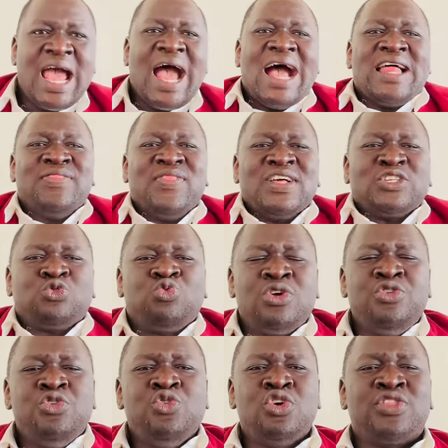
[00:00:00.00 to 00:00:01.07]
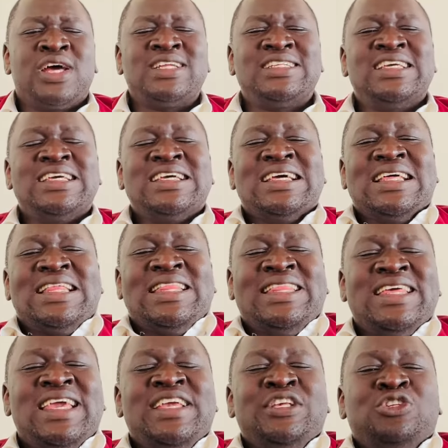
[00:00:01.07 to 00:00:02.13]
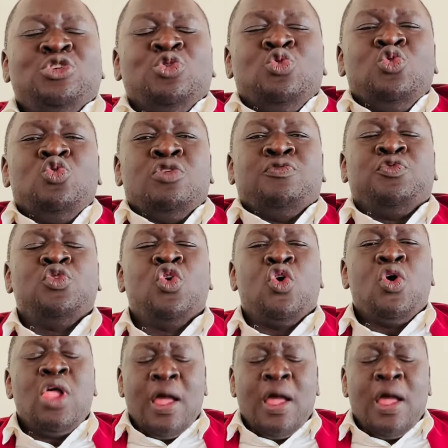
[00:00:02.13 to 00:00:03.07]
And that's when you know that there is rule of law.